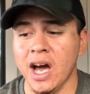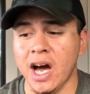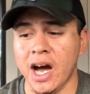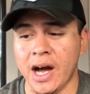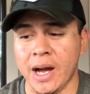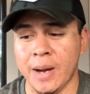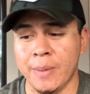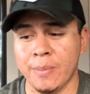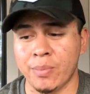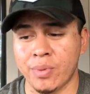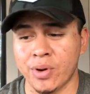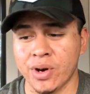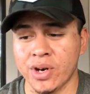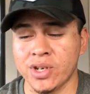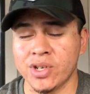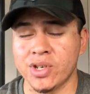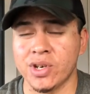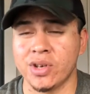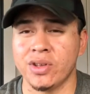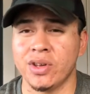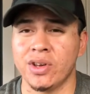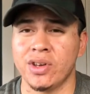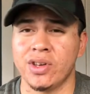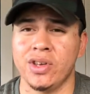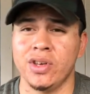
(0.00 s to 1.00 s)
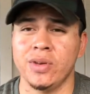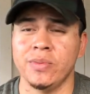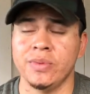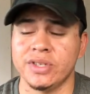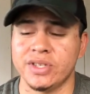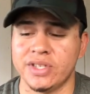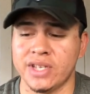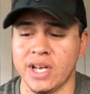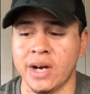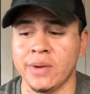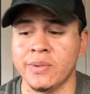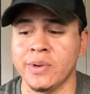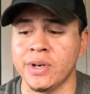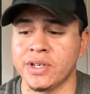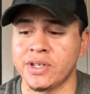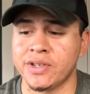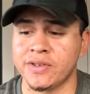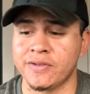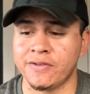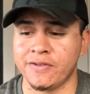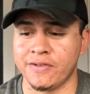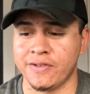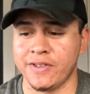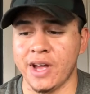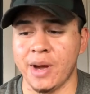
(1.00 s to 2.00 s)
I'm pretty sure they're Cuban sandwich
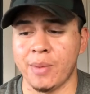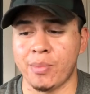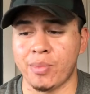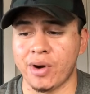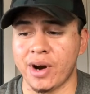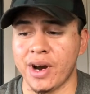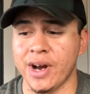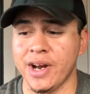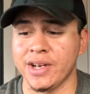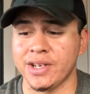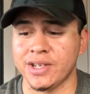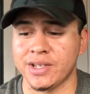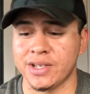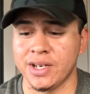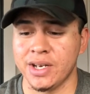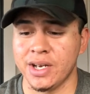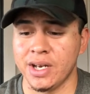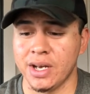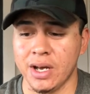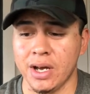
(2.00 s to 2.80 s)
for that price,